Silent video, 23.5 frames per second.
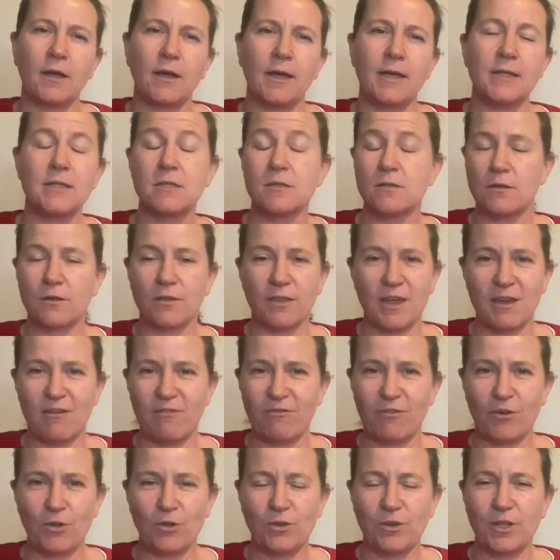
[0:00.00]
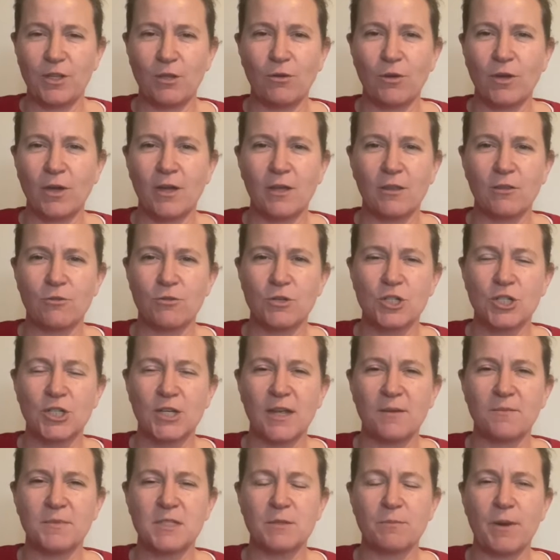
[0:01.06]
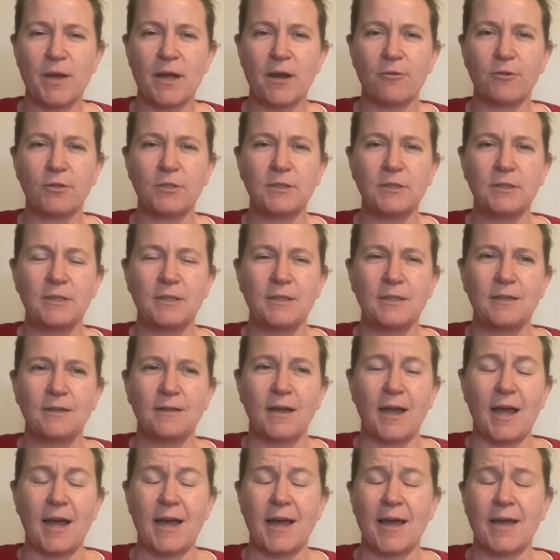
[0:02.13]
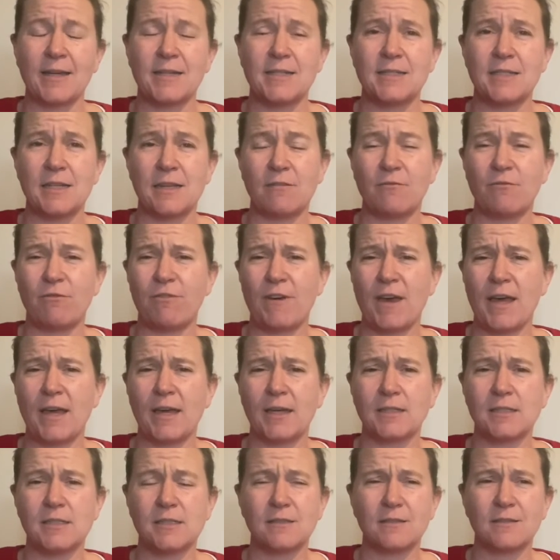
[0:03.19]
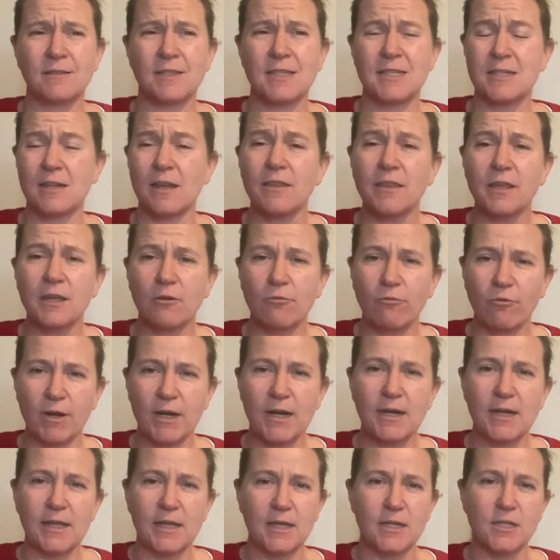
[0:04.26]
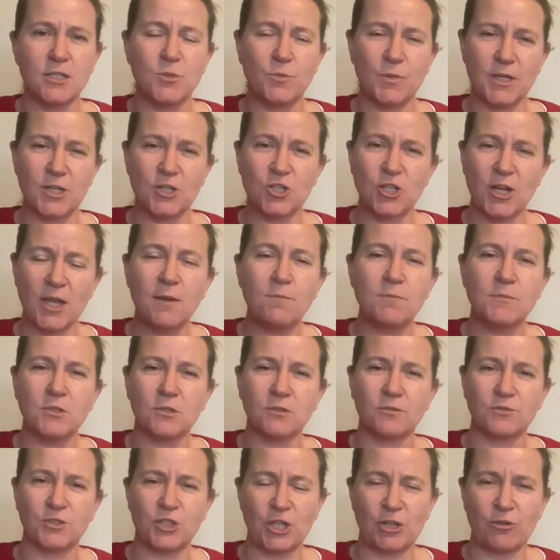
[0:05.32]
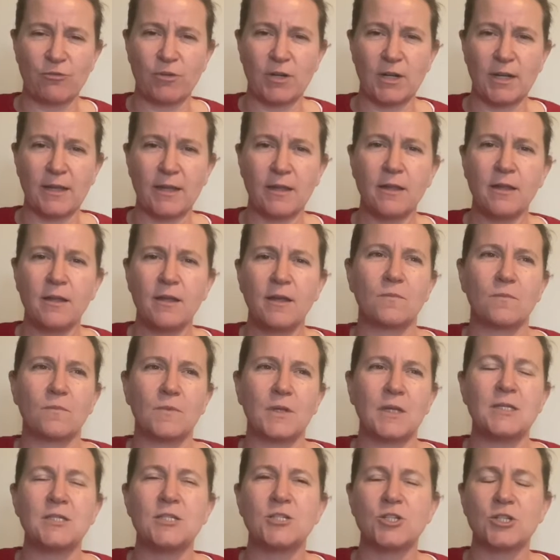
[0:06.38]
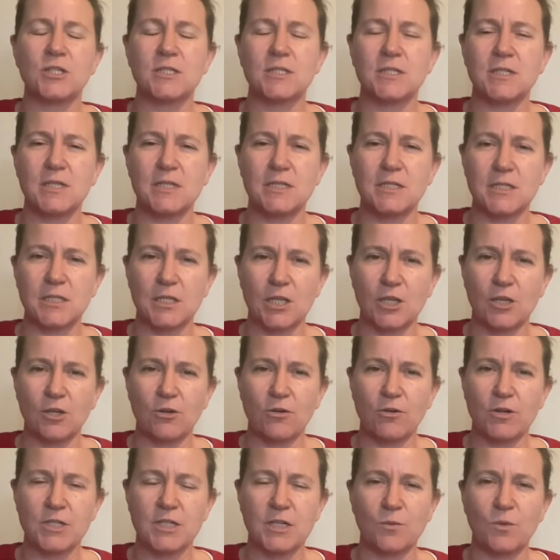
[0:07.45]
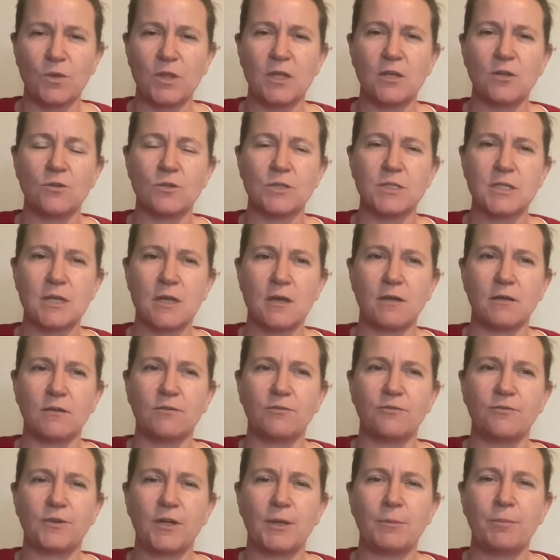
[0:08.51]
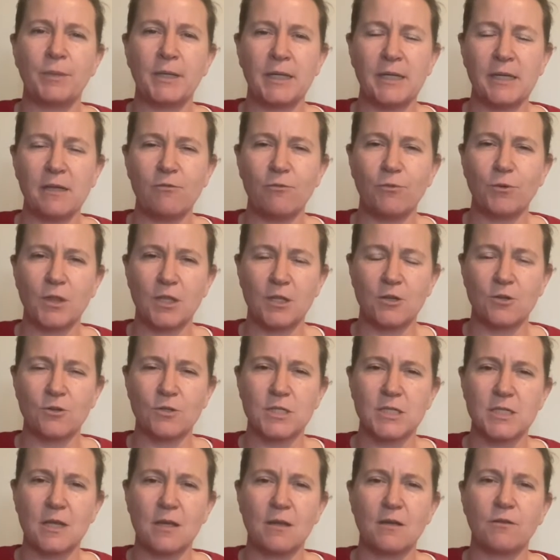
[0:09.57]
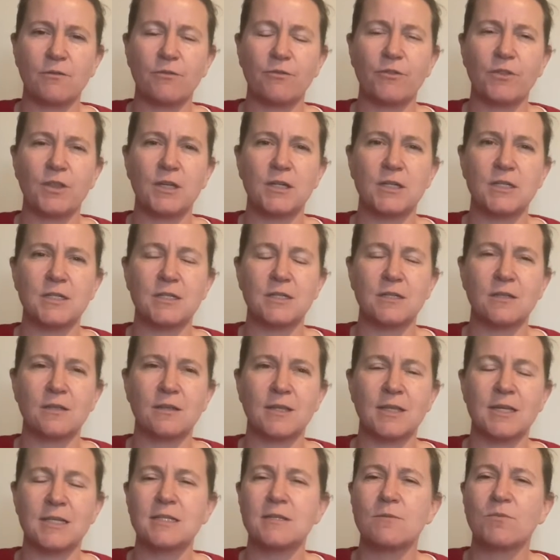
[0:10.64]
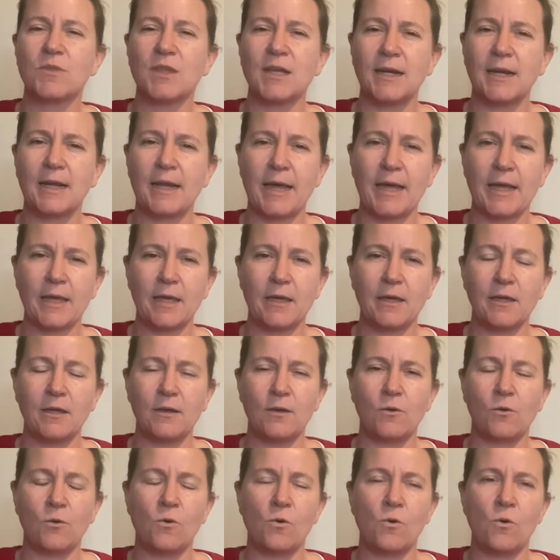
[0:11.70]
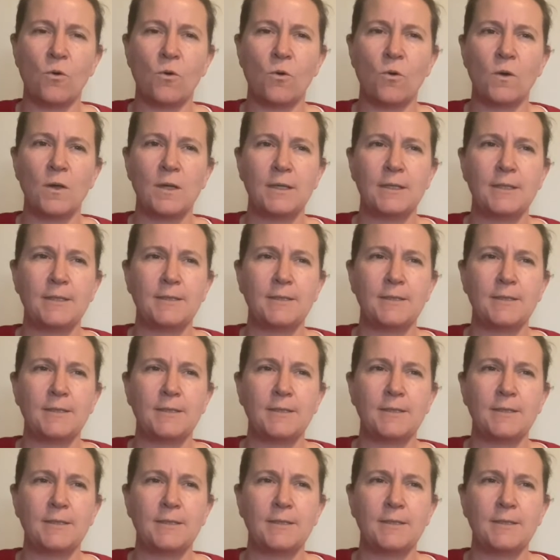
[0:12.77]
It's not their fault that you're going through a shame spiral. And in fact, there's nothing really to be ashamed of generally. It's just an insecurity within yourself, a belief within yourself that there's something lacking or